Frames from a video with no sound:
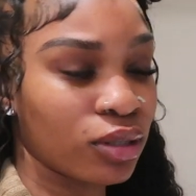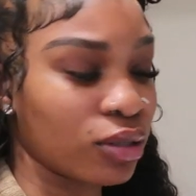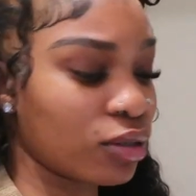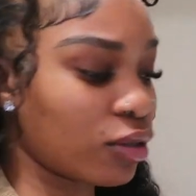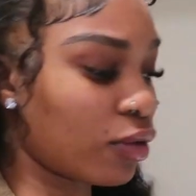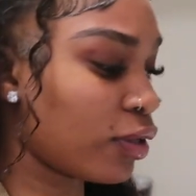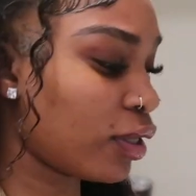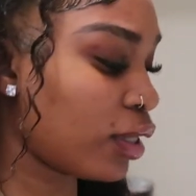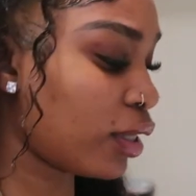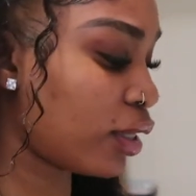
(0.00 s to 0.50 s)

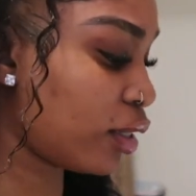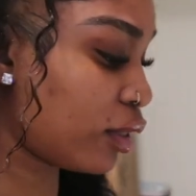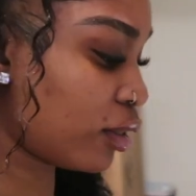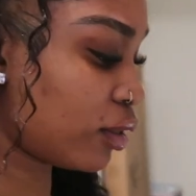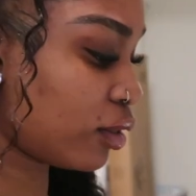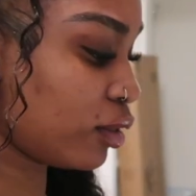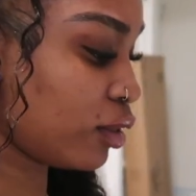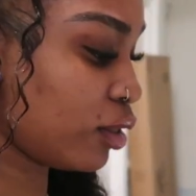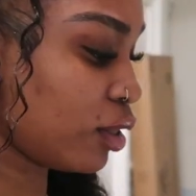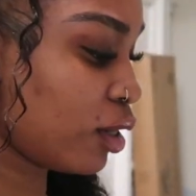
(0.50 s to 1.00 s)
so yeah
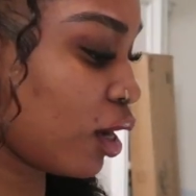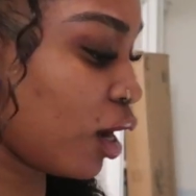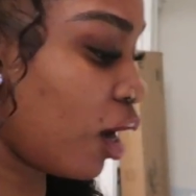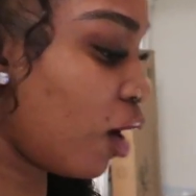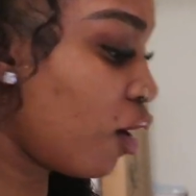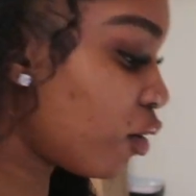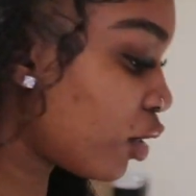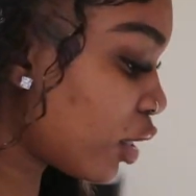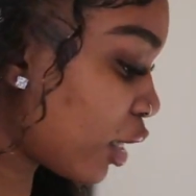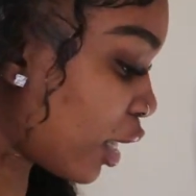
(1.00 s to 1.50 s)

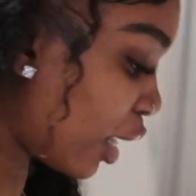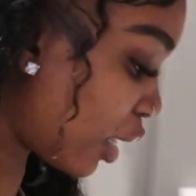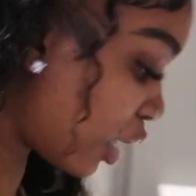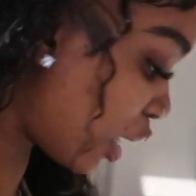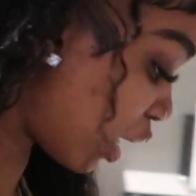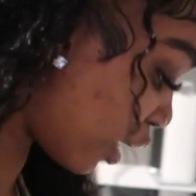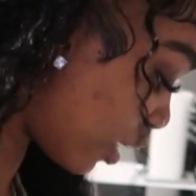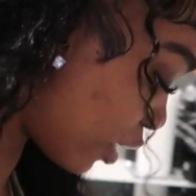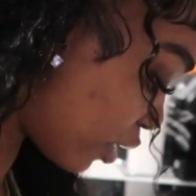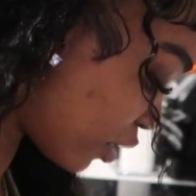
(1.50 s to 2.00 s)
I only got
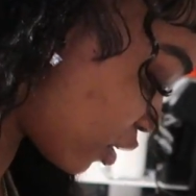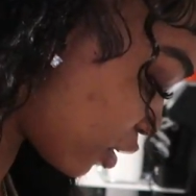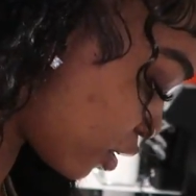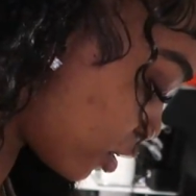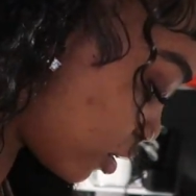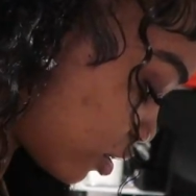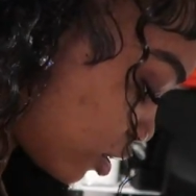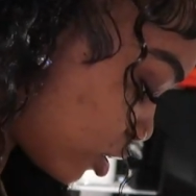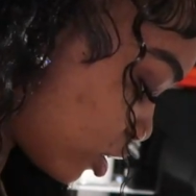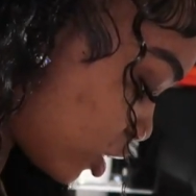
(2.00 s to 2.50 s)
like
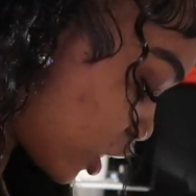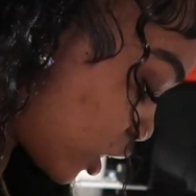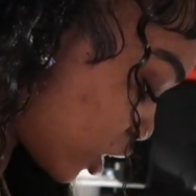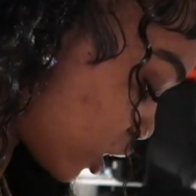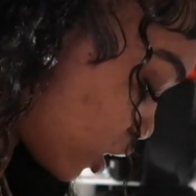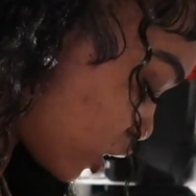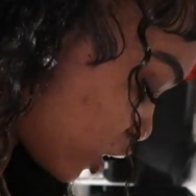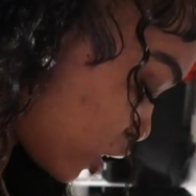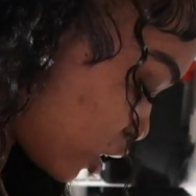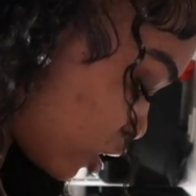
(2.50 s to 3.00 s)

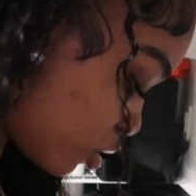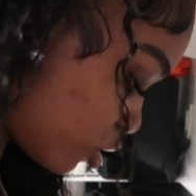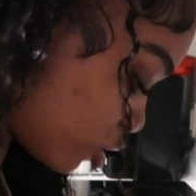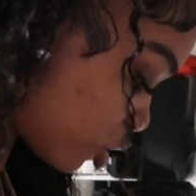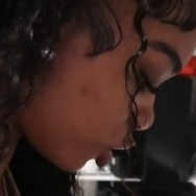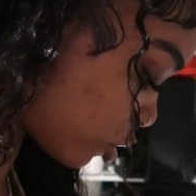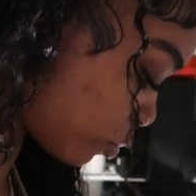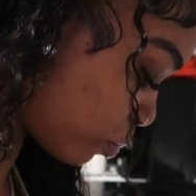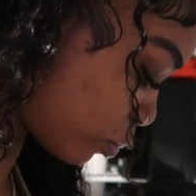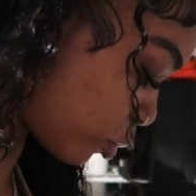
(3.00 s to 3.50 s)
just
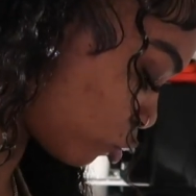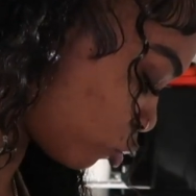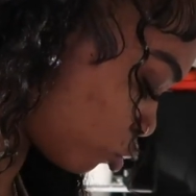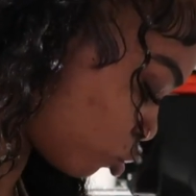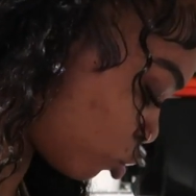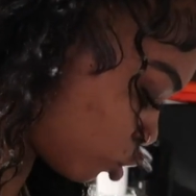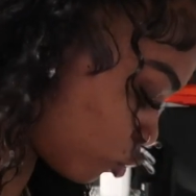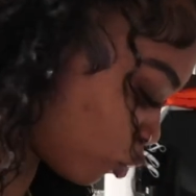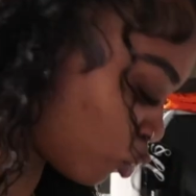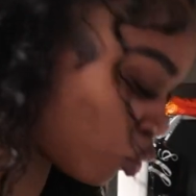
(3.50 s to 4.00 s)

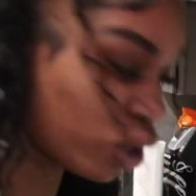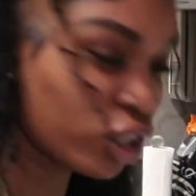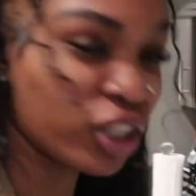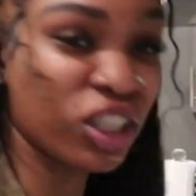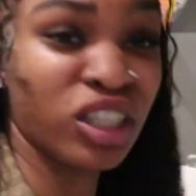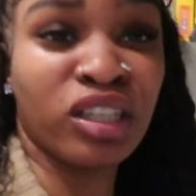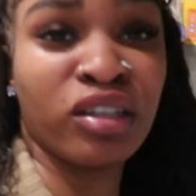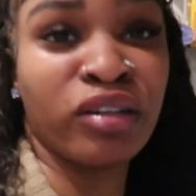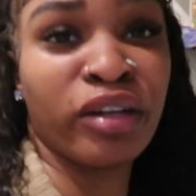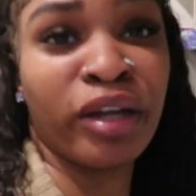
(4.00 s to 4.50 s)
spoons
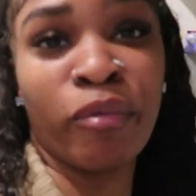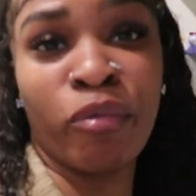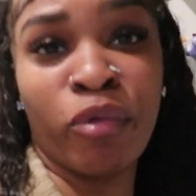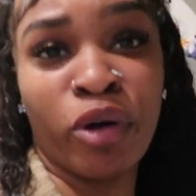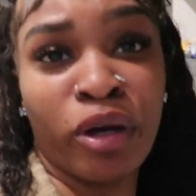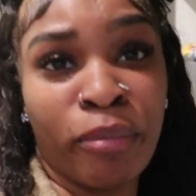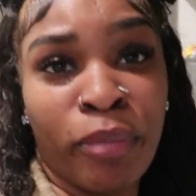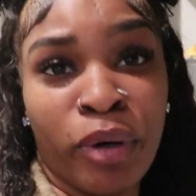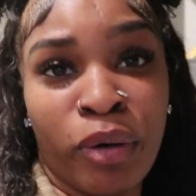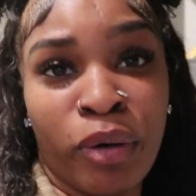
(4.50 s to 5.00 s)
forks and one